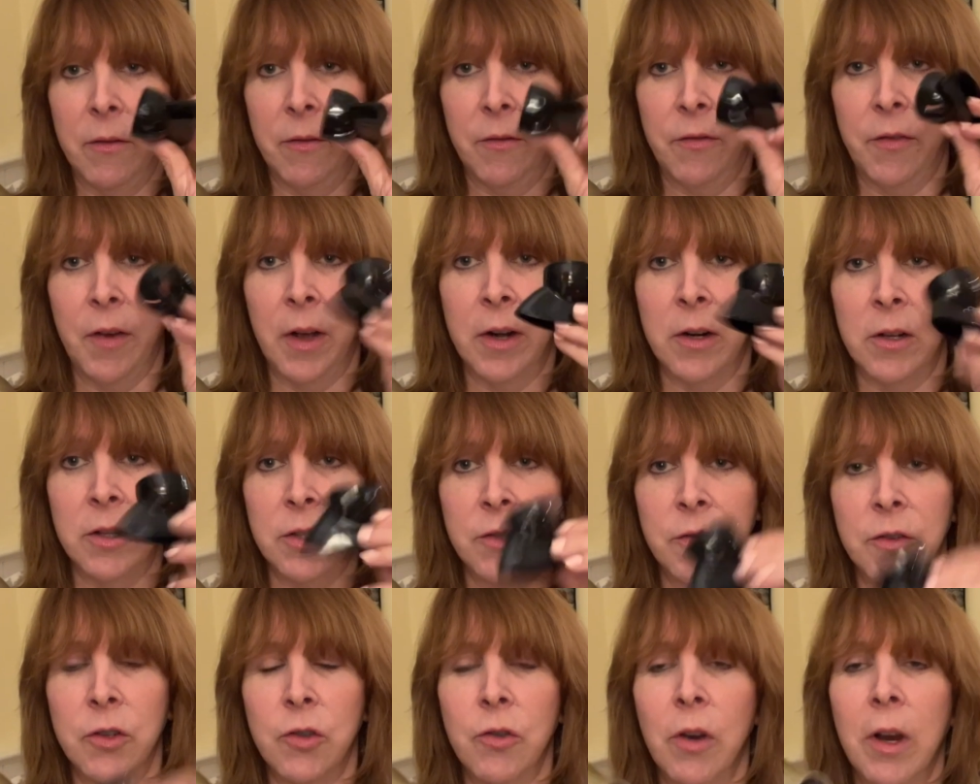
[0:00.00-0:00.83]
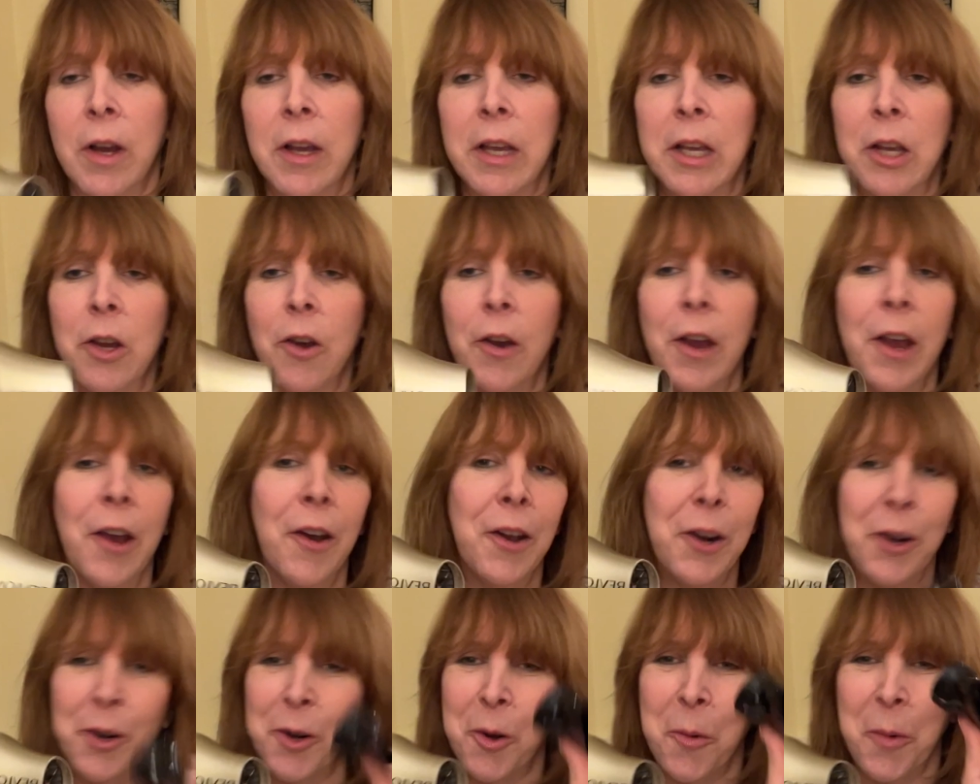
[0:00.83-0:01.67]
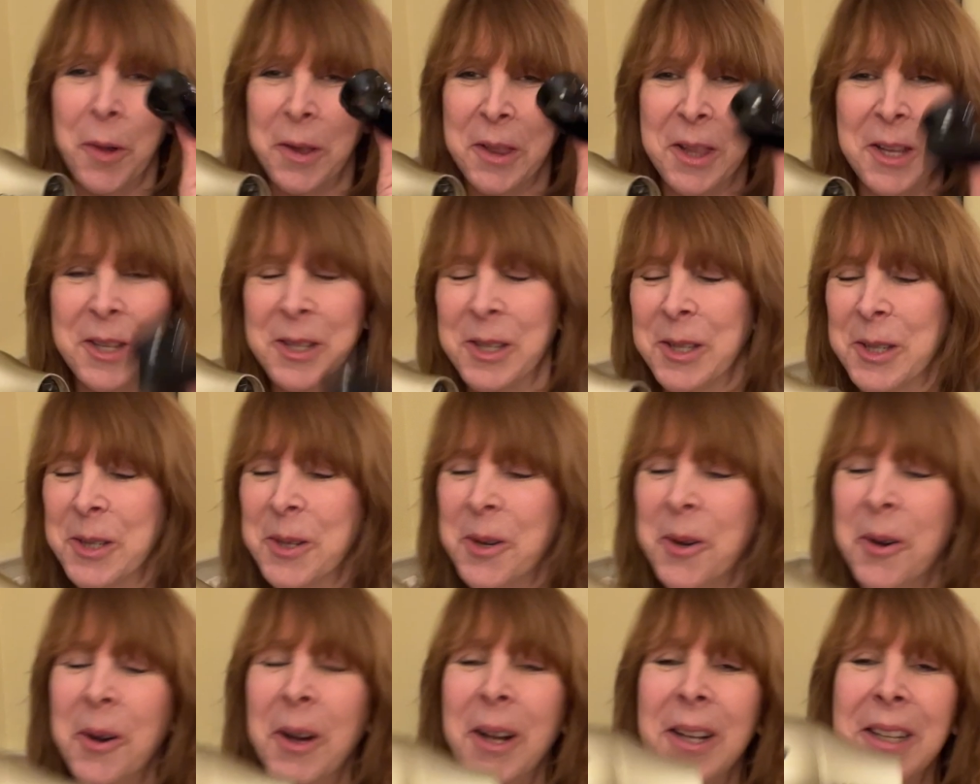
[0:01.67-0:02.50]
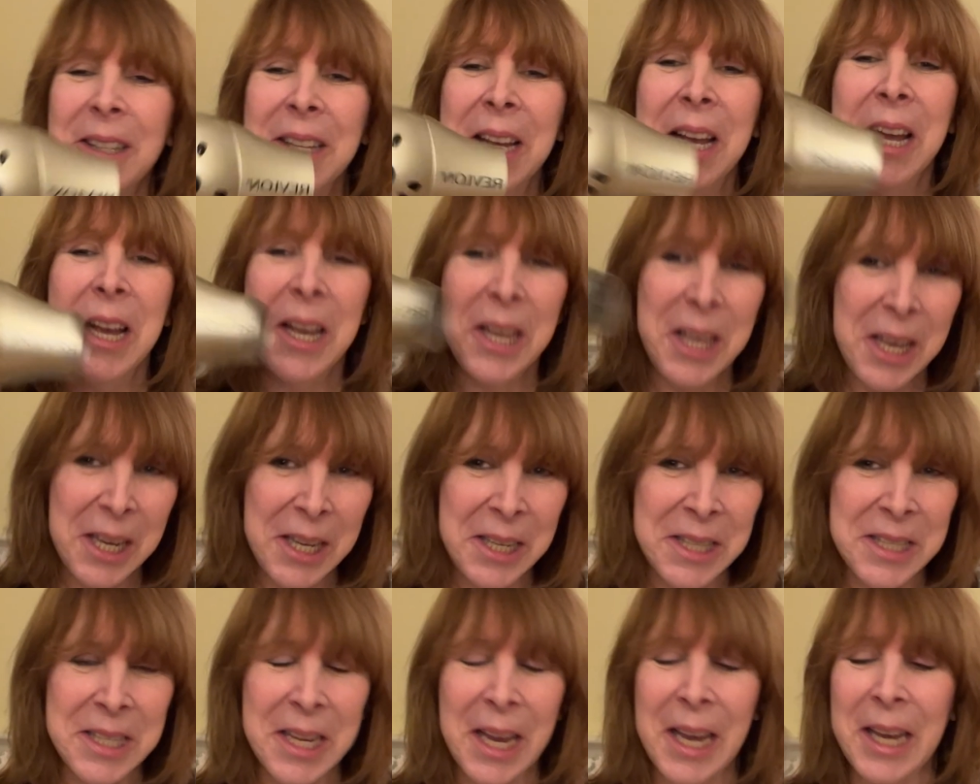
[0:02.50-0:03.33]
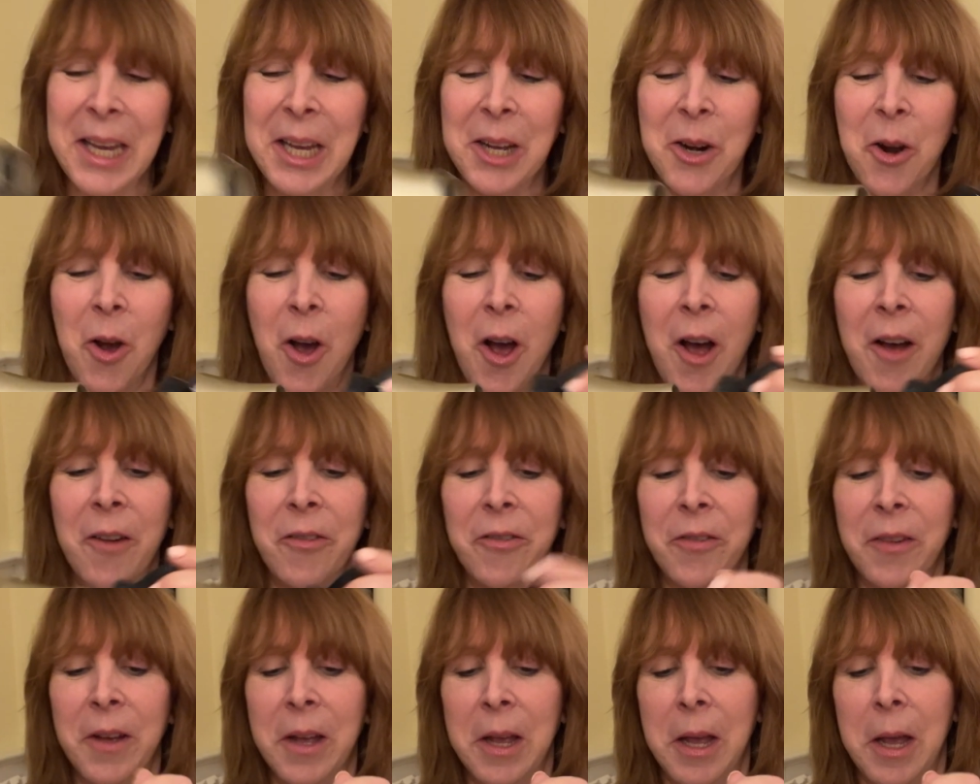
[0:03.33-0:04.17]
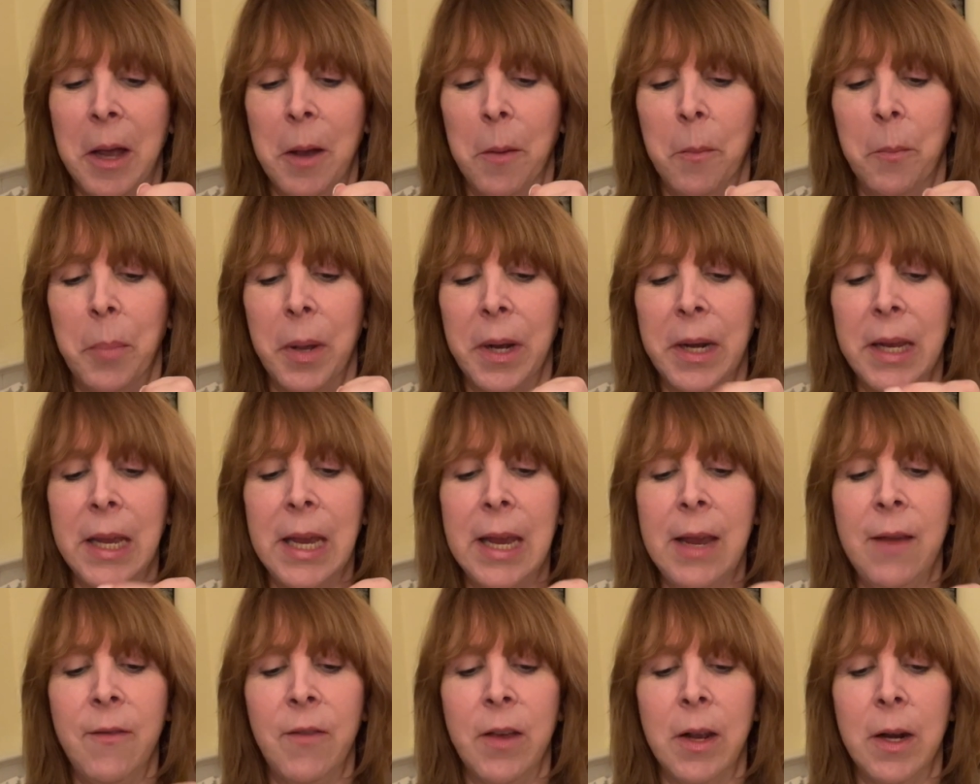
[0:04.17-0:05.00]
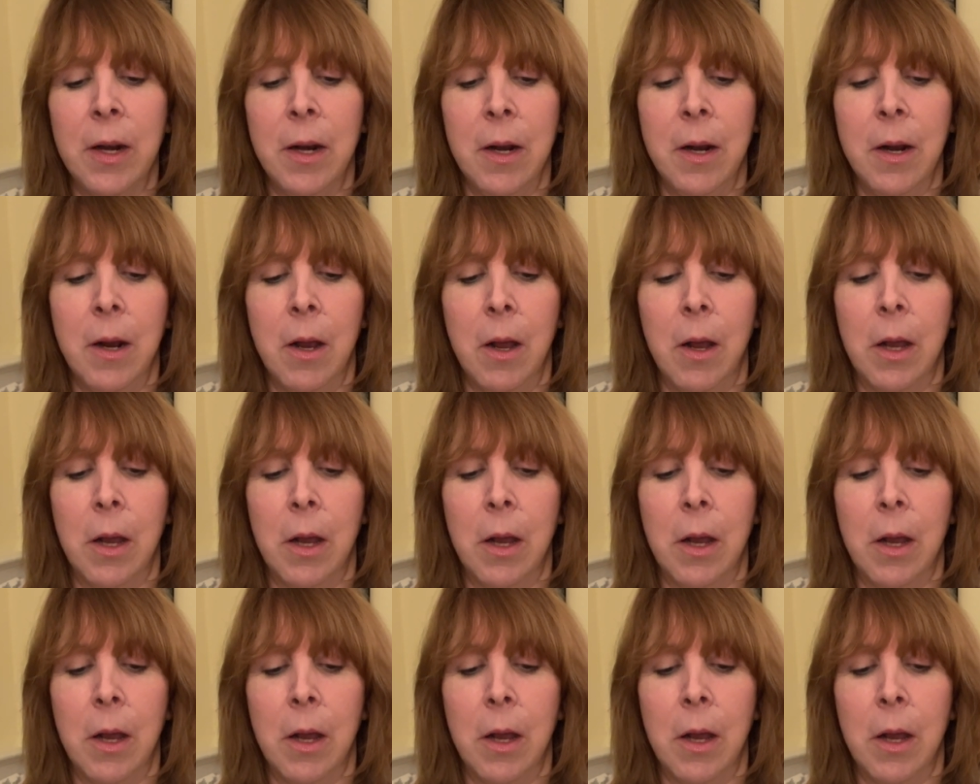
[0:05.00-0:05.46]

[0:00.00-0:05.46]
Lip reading: funnels for drying your hair, I don't know what this is called, you can take it off. But even